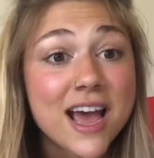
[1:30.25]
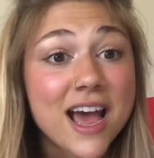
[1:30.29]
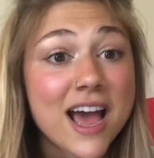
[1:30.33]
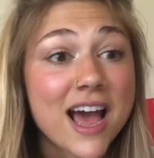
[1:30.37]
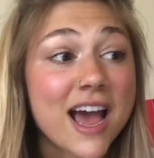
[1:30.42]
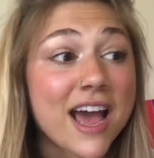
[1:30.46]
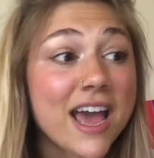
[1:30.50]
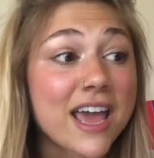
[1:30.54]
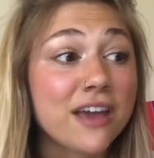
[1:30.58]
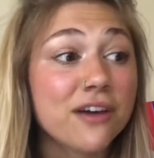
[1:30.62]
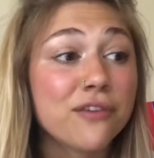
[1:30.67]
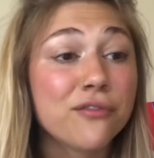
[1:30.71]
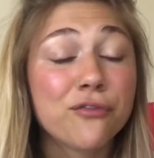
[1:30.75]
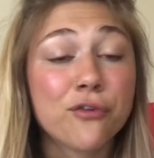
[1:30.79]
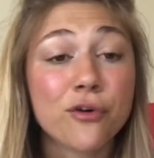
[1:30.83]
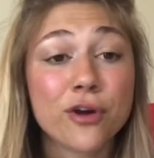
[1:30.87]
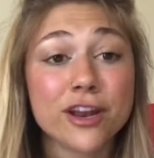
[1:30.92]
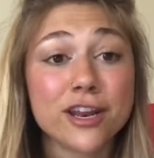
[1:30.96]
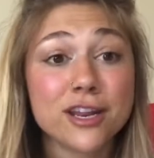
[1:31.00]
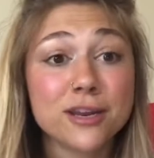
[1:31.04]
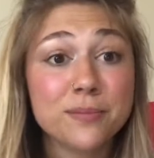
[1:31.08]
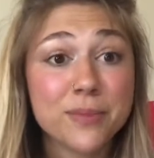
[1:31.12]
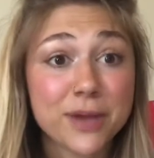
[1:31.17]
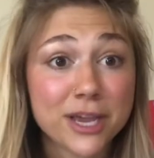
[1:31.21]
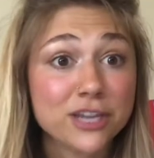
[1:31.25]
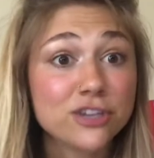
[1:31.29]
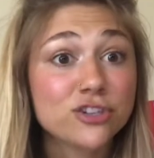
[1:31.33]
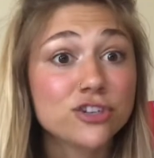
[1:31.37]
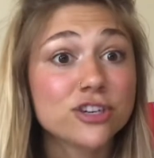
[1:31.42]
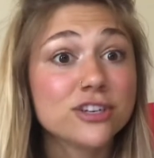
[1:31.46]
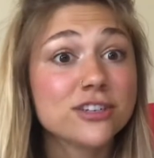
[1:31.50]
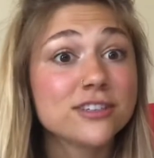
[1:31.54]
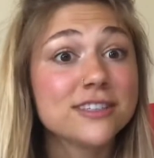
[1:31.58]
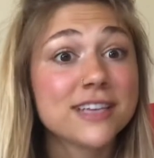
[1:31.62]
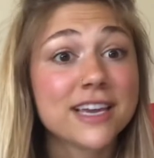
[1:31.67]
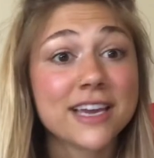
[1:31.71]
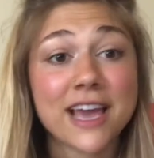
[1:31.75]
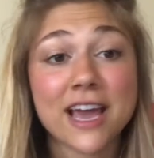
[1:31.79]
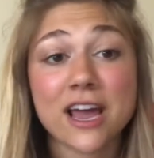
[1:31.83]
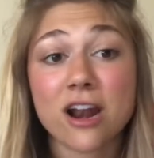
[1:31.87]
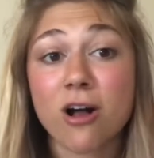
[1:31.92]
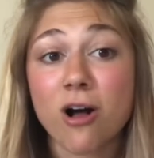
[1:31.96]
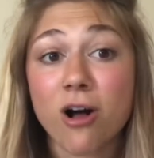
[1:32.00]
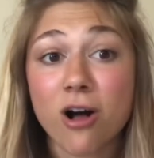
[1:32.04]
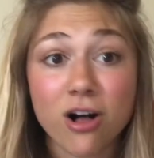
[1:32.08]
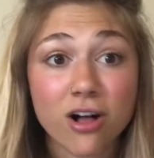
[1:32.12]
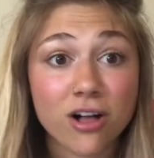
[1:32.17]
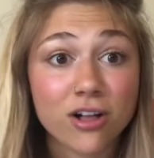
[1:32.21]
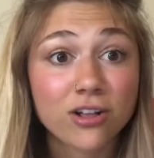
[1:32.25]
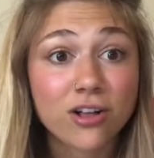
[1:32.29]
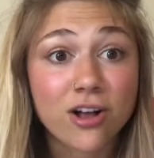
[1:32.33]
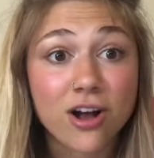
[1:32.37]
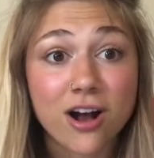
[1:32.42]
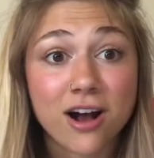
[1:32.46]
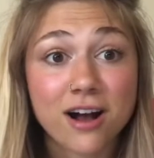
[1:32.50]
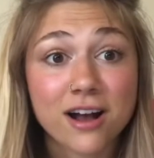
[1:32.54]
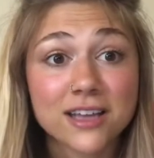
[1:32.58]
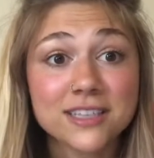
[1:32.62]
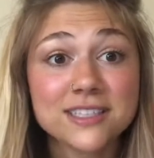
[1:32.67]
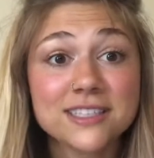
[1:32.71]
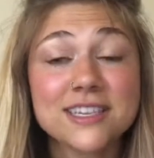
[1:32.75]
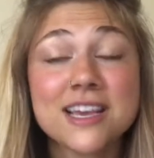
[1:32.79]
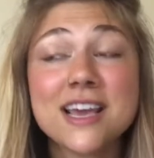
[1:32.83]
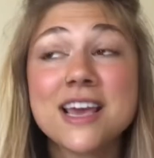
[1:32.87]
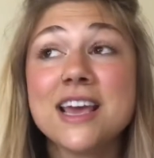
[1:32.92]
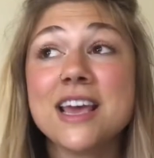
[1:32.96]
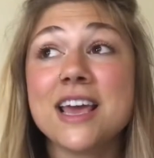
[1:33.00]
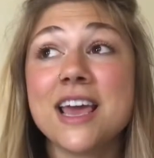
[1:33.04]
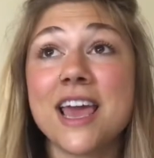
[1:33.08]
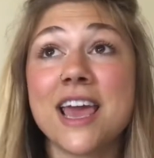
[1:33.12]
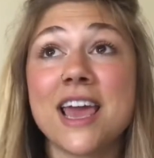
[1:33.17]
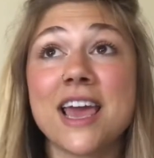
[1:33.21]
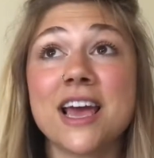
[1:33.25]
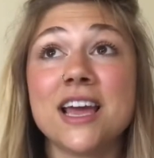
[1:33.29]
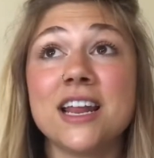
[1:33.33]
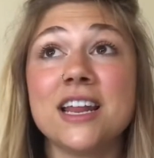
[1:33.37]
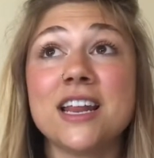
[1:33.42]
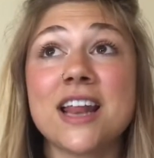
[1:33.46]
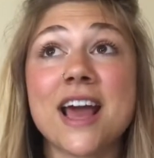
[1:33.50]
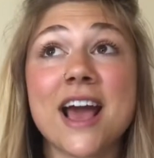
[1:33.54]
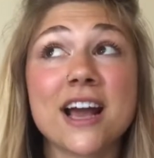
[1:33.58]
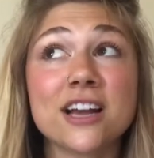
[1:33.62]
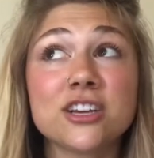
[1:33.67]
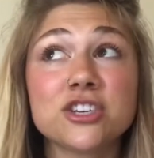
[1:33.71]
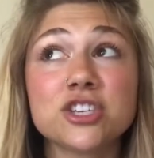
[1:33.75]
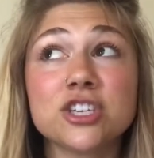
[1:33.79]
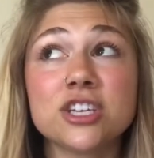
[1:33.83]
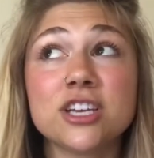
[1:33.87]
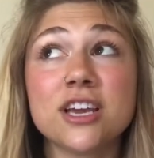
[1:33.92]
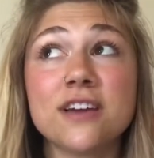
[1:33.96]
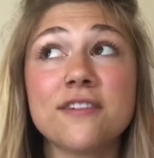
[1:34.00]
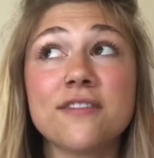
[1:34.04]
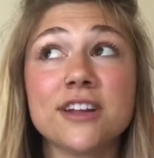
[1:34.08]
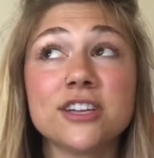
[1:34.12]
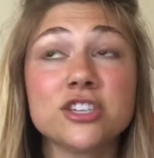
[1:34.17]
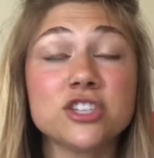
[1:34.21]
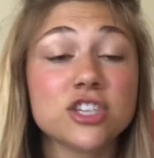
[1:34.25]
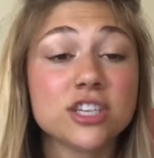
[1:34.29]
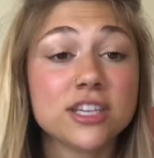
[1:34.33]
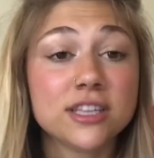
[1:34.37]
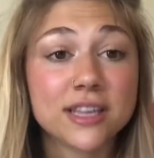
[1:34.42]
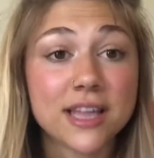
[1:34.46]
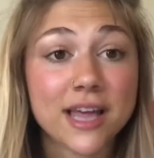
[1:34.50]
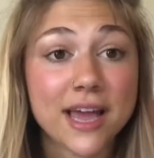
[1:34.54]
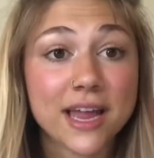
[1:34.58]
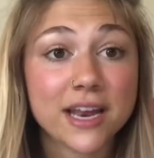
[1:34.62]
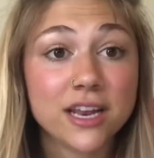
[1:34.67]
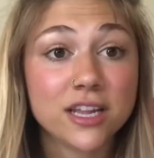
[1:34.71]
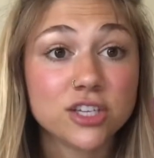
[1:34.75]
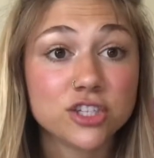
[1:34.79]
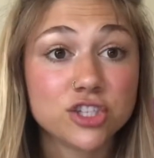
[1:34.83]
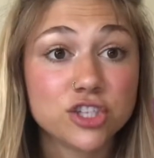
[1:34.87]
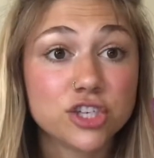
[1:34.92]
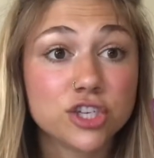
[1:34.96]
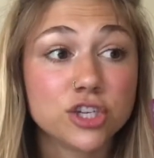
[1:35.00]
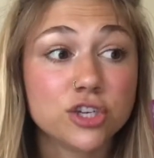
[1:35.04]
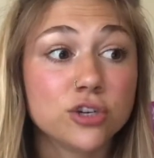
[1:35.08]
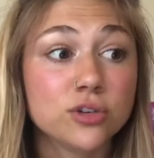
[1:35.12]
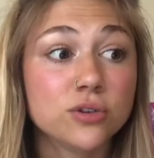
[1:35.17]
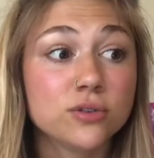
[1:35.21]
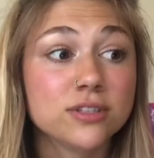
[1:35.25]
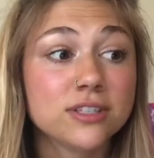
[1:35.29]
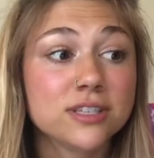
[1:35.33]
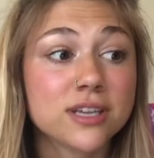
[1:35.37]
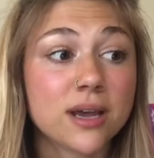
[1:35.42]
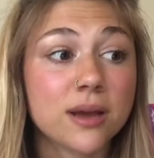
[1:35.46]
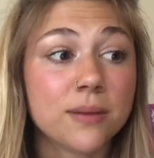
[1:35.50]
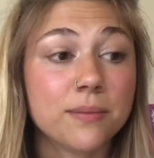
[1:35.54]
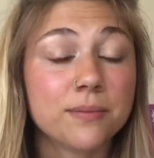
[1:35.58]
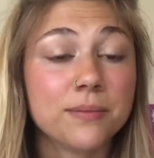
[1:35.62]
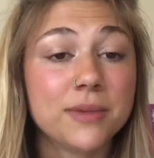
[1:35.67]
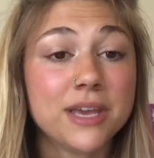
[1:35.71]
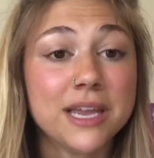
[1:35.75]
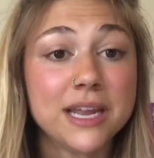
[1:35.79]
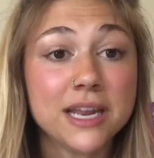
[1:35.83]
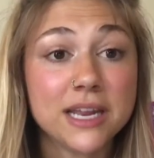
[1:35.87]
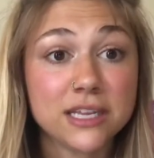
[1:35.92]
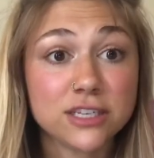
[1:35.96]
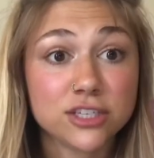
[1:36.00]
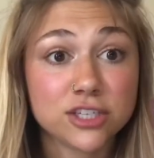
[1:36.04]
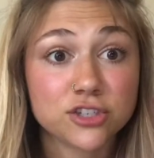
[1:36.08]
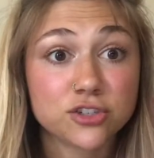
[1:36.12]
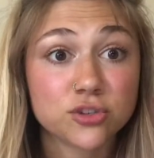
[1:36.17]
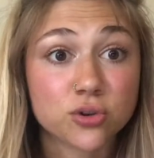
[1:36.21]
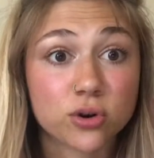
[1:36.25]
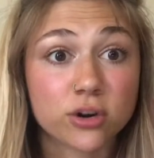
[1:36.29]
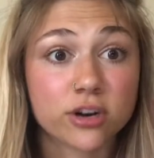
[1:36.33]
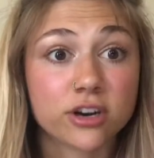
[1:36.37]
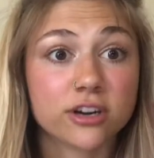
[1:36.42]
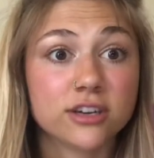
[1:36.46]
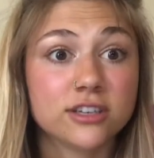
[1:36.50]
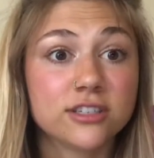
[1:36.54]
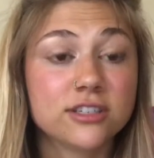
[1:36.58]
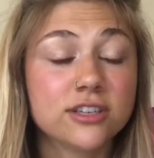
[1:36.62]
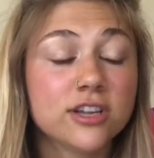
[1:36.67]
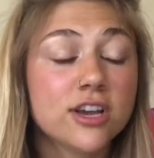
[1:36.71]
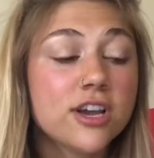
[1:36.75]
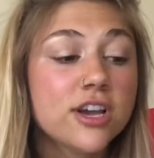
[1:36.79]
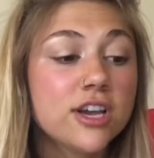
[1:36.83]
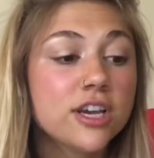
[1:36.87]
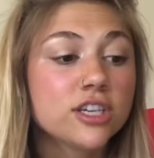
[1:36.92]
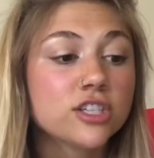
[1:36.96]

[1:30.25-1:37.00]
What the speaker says: I avoided pictures like at all costs, and it actually eventually led to some eating disorders.